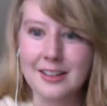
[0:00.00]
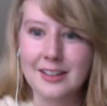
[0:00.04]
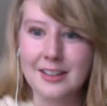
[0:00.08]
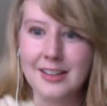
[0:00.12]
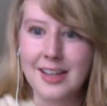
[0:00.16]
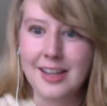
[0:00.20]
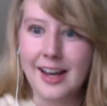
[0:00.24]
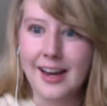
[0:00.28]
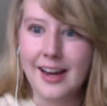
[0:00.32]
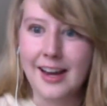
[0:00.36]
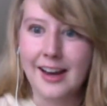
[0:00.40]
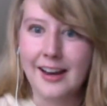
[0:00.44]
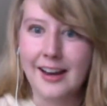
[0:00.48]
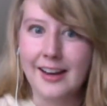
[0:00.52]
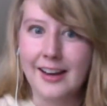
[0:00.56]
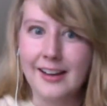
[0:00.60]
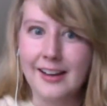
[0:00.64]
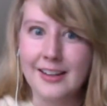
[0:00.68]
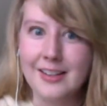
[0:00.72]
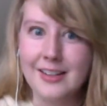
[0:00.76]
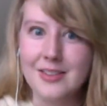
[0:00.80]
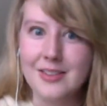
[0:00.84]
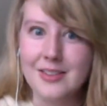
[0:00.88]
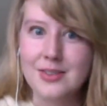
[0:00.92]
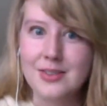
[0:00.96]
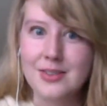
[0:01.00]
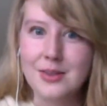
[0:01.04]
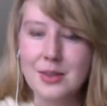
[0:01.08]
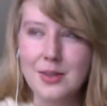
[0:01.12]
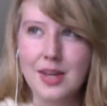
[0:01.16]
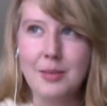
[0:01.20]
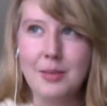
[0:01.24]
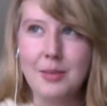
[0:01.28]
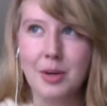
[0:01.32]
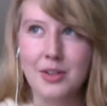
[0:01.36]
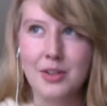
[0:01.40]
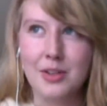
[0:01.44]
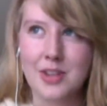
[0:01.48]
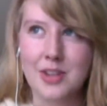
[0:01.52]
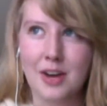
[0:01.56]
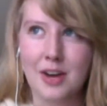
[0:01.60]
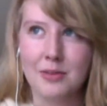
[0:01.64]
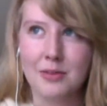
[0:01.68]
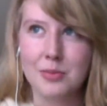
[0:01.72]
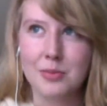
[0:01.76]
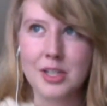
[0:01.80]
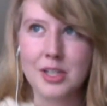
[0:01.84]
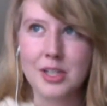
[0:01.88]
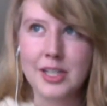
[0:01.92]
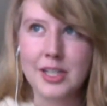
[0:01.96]
Yeah, so you came our
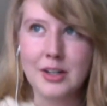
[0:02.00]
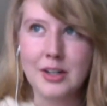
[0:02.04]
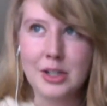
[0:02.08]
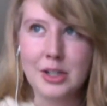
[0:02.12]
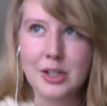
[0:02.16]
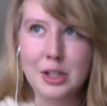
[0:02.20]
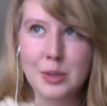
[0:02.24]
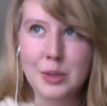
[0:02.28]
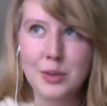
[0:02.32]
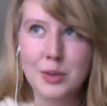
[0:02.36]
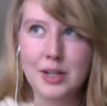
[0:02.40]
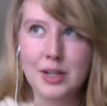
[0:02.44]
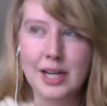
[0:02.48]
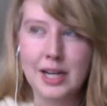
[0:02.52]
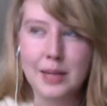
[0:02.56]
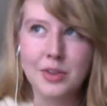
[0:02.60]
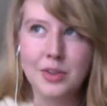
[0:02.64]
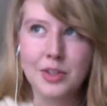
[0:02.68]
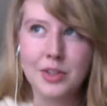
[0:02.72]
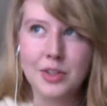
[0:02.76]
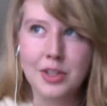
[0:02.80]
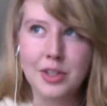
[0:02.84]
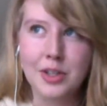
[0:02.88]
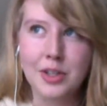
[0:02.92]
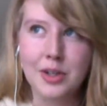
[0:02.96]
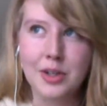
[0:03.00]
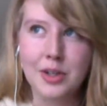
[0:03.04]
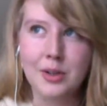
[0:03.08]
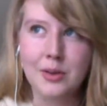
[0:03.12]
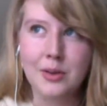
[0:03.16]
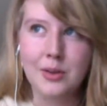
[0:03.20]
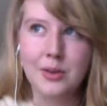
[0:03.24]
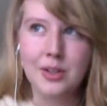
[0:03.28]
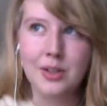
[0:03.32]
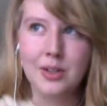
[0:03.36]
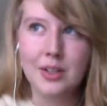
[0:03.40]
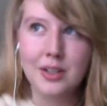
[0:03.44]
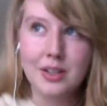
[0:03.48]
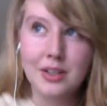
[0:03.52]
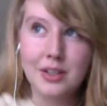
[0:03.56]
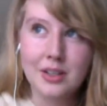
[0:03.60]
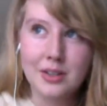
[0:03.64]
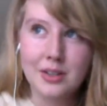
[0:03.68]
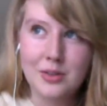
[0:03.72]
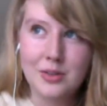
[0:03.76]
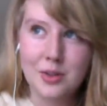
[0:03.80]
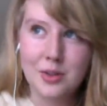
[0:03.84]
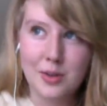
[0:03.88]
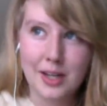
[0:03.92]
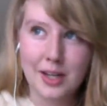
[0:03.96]
sophomore year, and you were able to go
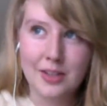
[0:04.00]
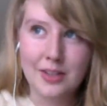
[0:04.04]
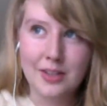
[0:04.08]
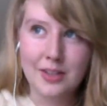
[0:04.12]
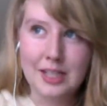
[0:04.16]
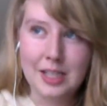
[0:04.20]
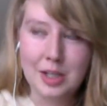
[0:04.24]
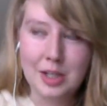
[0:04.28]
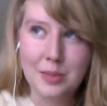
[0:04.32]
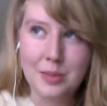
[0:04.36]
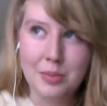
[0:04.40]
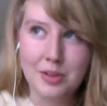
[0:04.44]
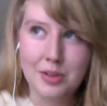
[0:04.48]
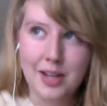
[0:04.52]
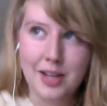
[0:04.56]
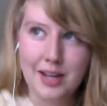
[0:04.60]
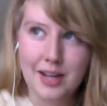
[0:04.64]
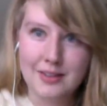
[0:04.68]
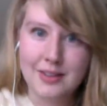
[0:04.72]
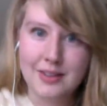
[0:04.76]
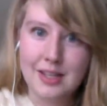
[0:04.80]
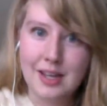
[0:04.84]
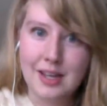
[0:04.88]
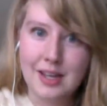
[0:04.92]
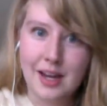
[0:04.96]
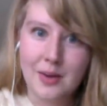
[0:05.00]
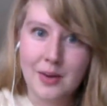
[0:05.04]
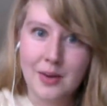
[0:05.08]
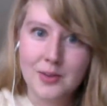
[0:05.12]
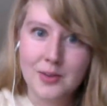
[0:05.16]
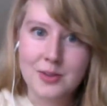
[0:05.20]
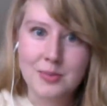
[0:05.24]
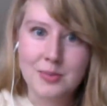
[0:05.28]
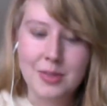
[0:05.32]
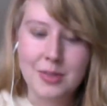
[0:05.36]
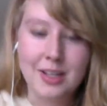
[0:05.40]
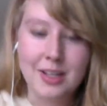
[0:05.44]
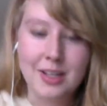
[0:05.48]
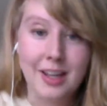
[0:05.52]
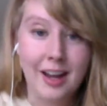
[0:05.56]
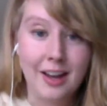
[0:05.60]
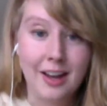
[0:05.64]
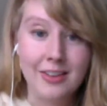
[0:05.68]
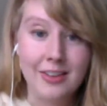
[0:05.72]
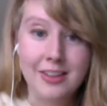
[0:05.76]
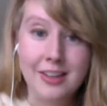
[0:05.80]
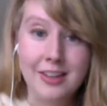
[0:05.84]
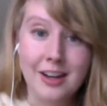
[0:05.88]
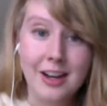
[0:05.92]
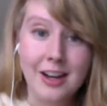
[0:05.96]
directly into Pulaski House, but
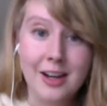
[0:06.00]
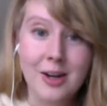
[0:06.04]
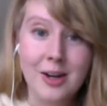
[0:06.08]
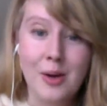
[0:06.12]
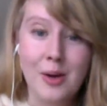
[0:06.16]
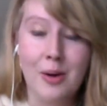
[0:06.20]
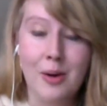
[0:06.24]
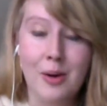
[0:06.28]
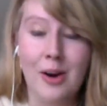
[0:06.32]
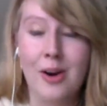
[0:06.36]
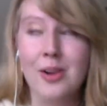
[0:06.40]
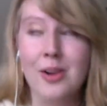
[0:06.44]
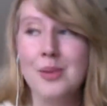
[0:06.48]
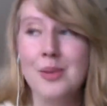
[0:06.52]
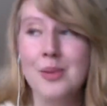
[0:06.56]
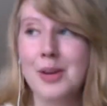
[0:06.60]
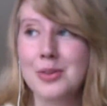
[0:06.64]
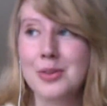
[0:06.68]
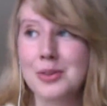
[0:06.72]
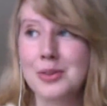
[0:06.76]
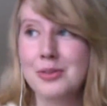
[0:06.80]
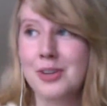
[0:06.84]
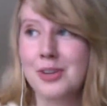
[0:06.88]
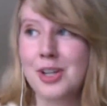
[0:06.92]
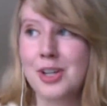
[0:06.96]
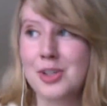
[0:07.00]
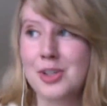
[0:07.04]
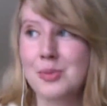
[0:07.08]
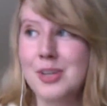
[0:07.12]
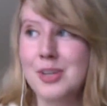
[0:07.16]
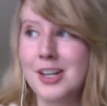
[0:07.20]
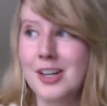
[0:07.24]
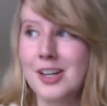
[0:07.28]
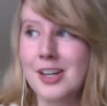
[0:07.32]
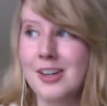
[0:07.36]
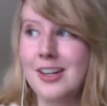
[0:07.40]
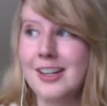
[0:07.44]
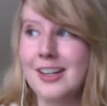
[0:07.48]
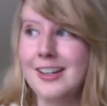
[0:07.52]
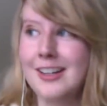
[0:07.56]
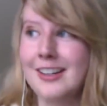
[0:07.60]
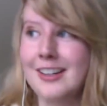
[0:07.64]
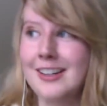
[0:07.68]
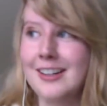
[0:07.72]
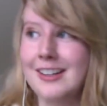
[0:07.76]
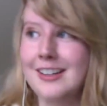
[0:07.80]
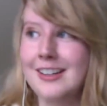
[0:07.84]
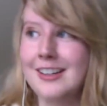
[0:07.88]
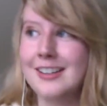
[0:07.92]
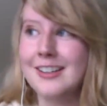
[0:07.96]
Cassie and I know all about the freshman
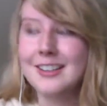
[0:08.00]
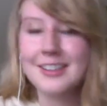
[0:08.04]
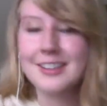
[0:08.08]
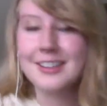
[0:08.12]
area.